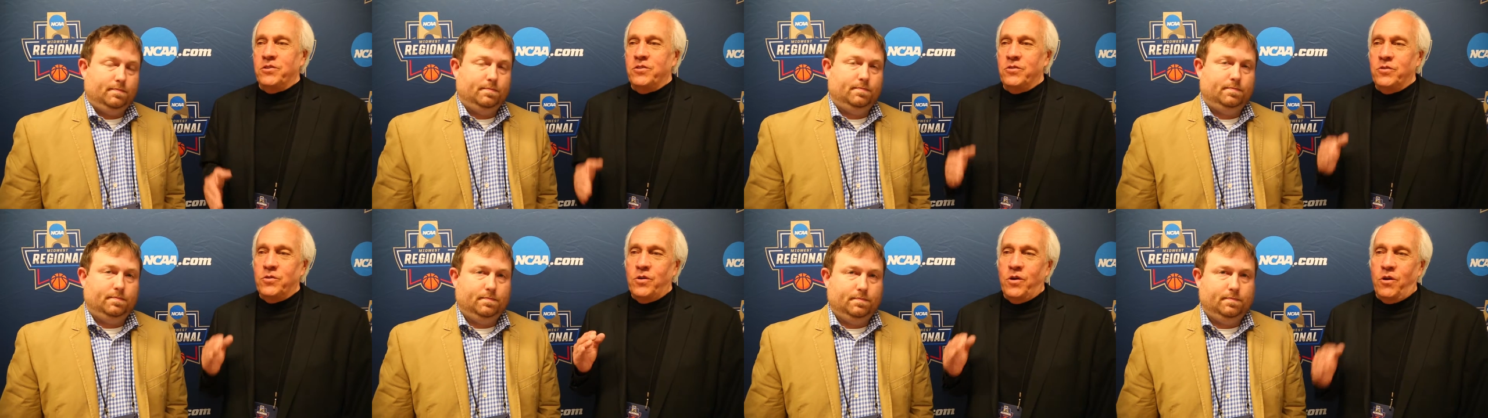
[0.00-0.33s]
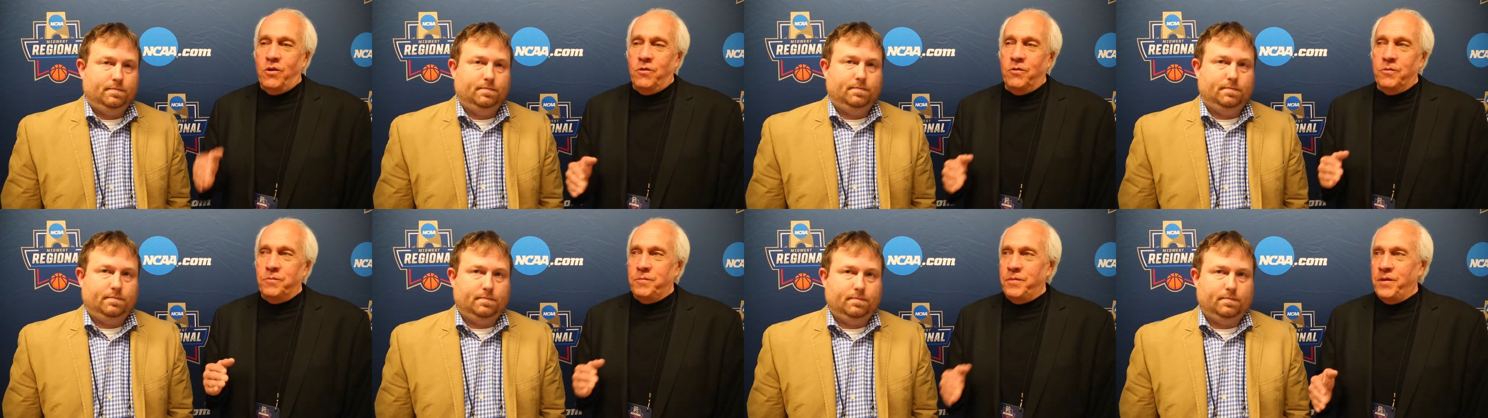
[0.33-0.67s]
Speaker 1: who
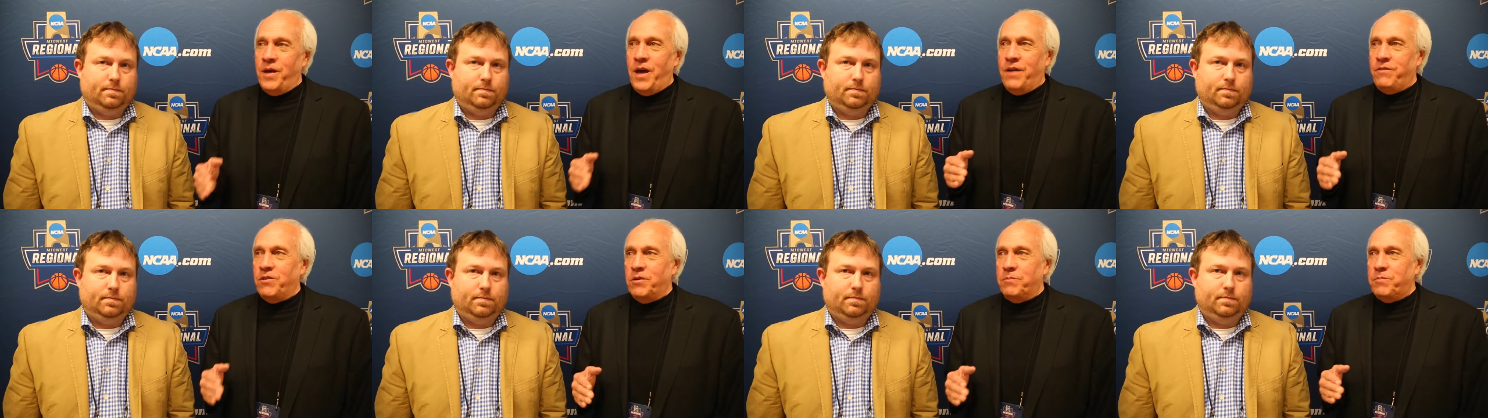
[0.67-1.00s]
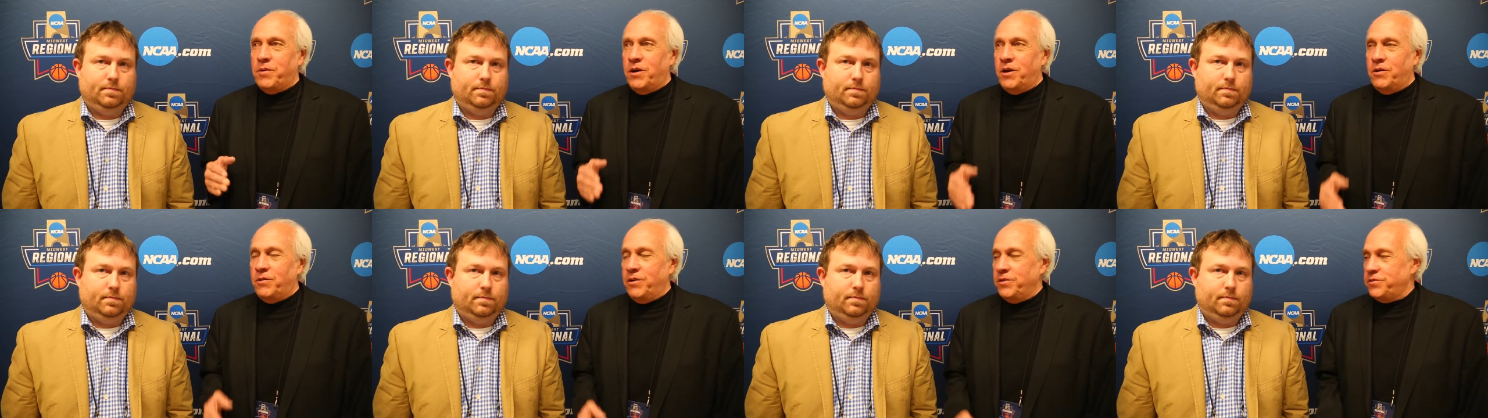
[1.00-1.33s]
are
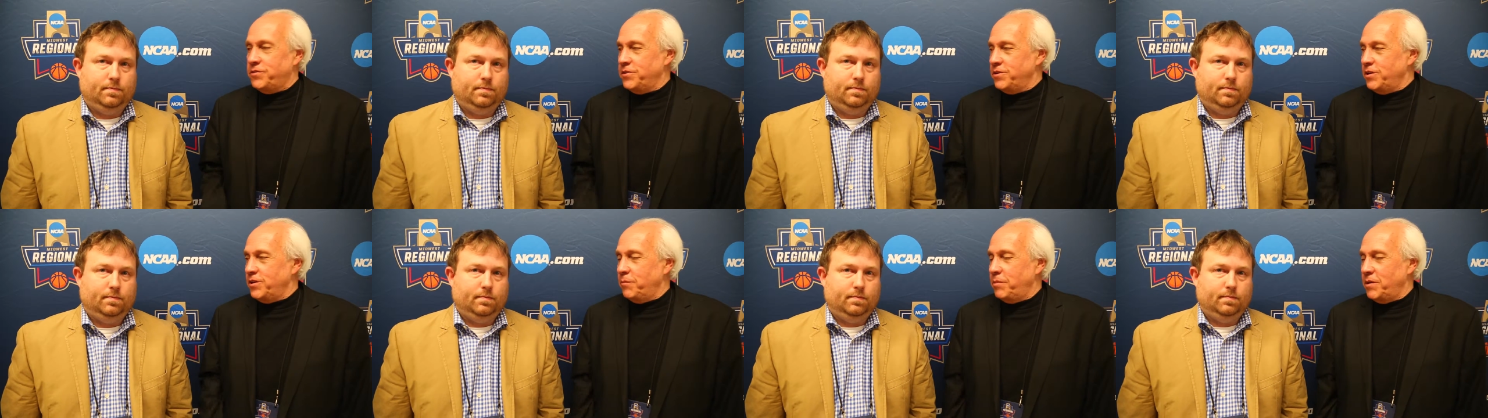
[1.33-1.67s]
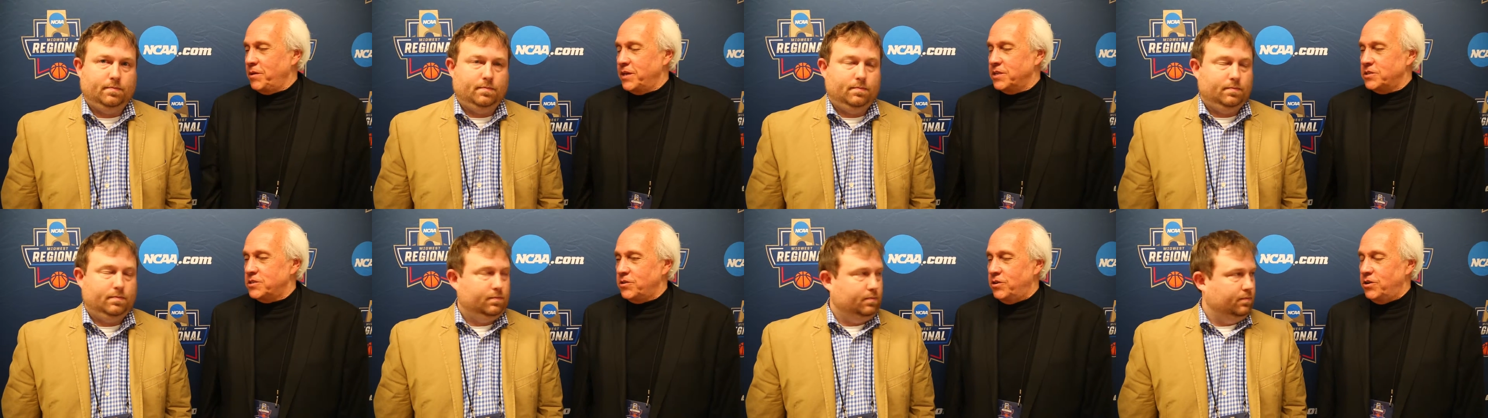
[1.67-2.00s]
having better
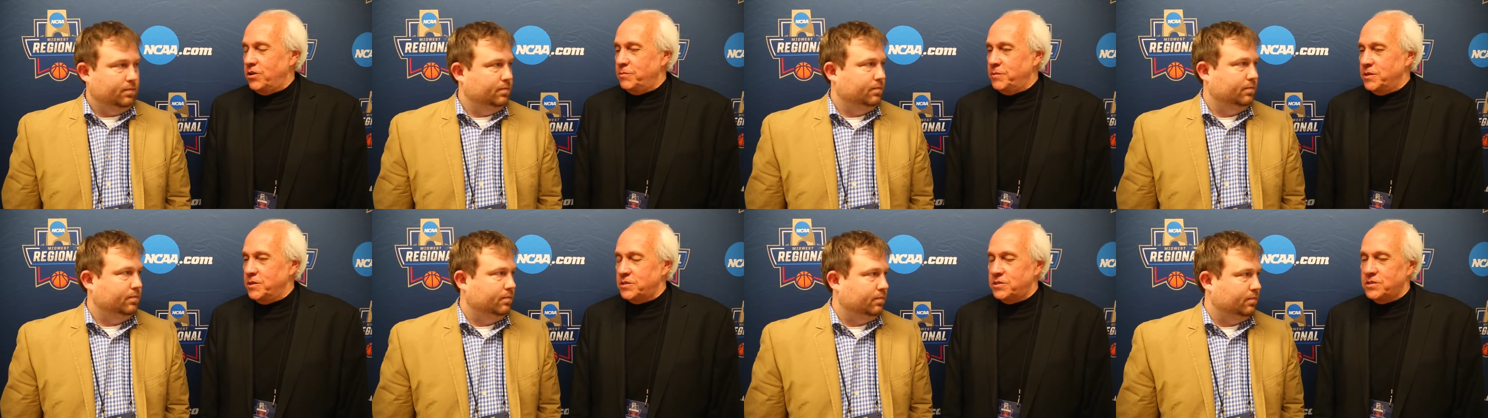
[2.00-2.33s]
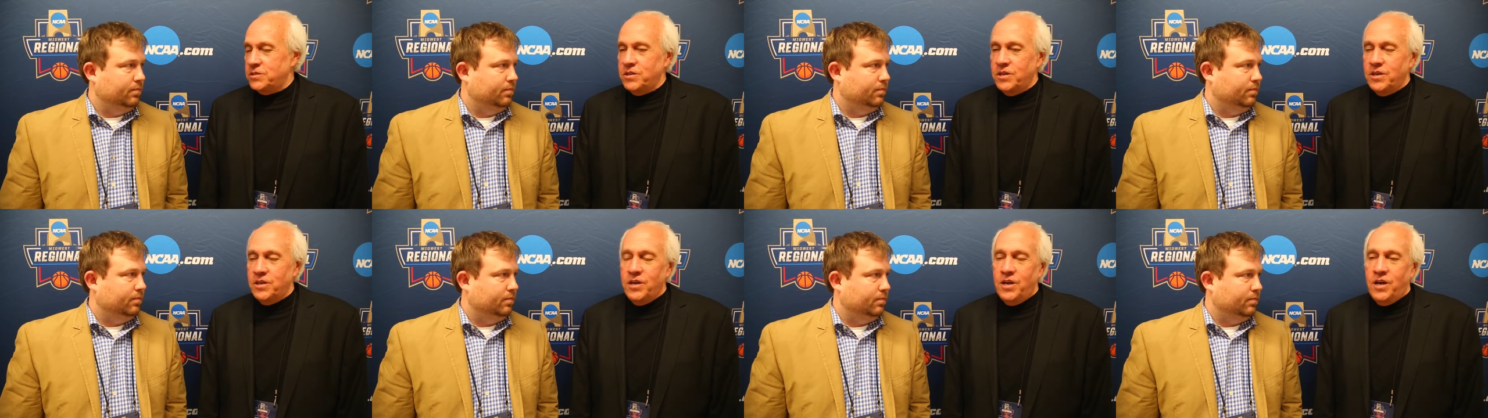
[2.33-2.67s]
NCAA
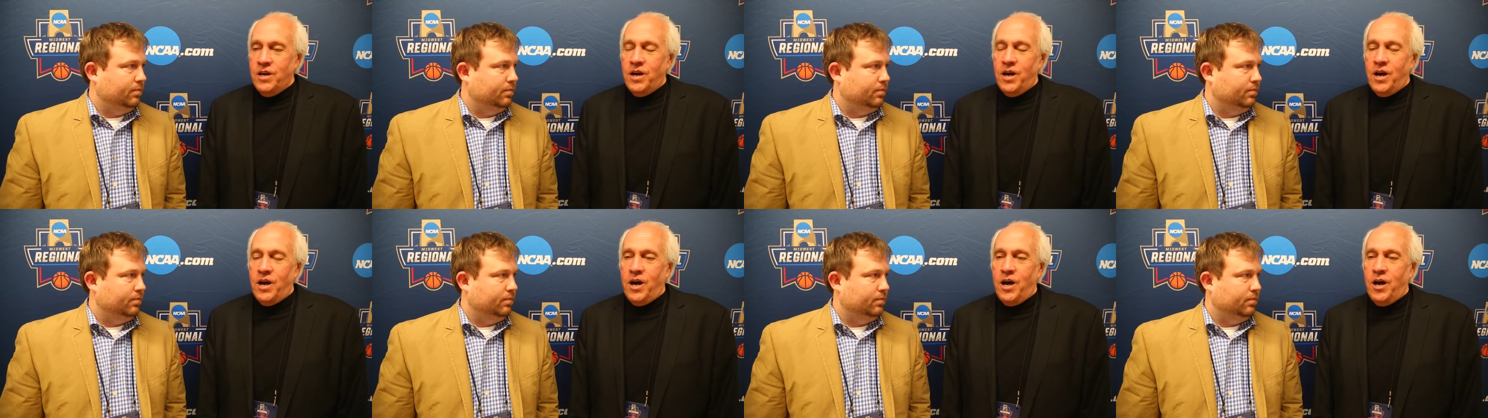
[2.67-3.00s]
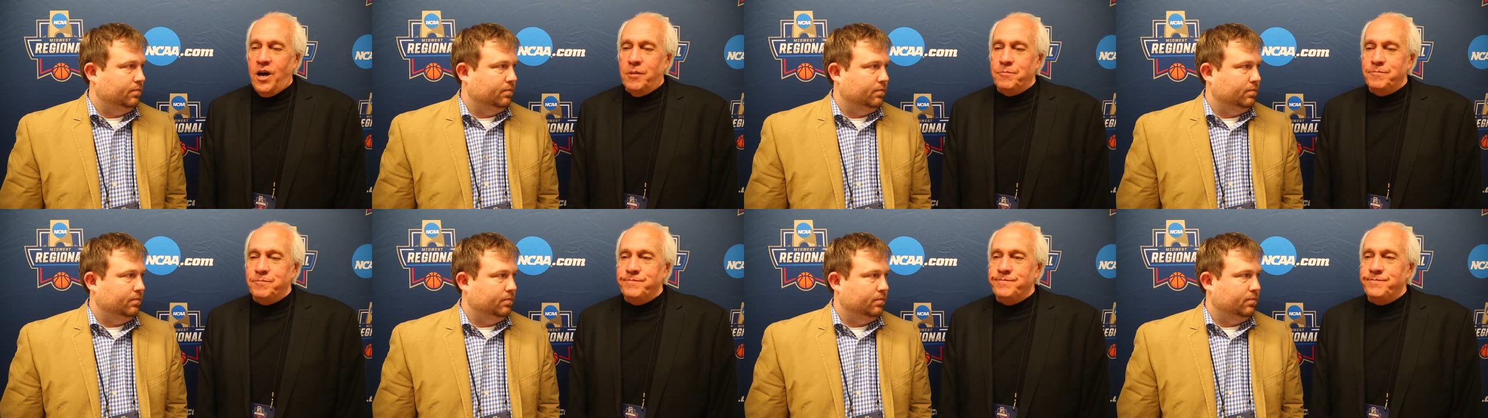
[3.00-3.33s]
tournaments
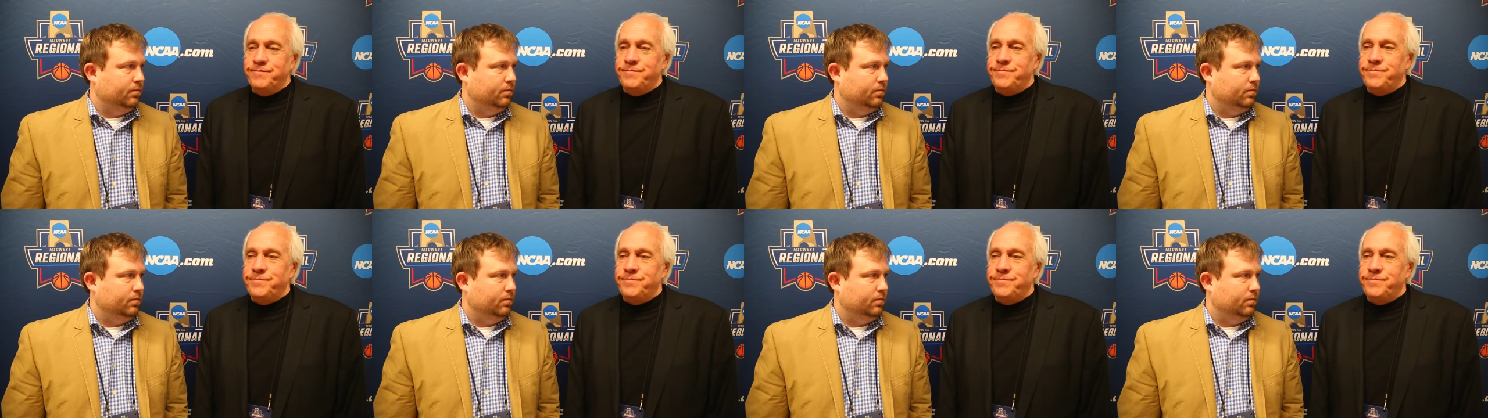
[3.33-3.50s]
um,